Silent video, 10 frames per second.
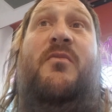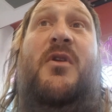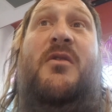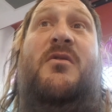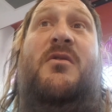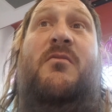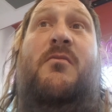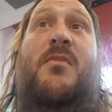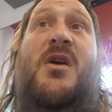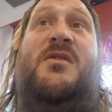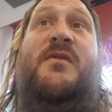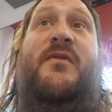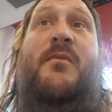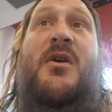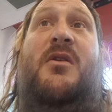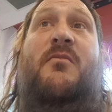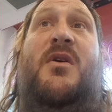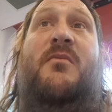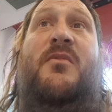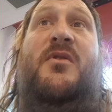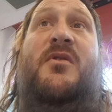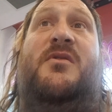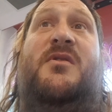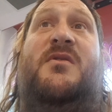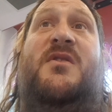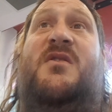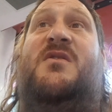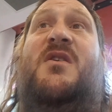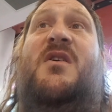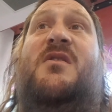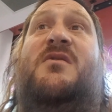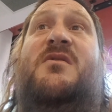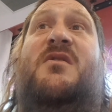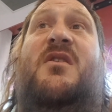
like massive amount of members and success.